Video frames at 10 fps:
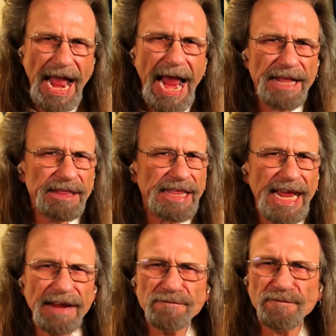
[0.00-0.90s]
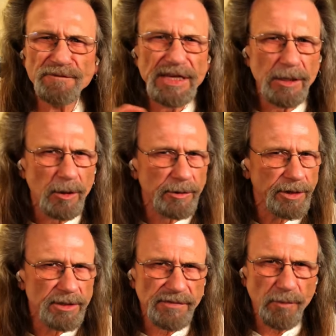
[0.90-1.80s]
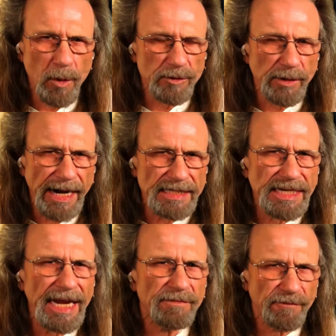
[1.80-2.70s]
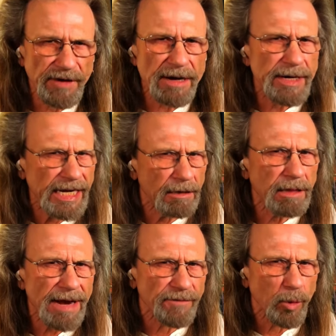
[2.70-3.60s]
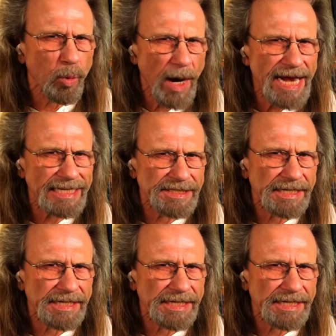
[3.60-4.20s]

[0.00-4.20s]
and they fill those four tracks in very clever ways at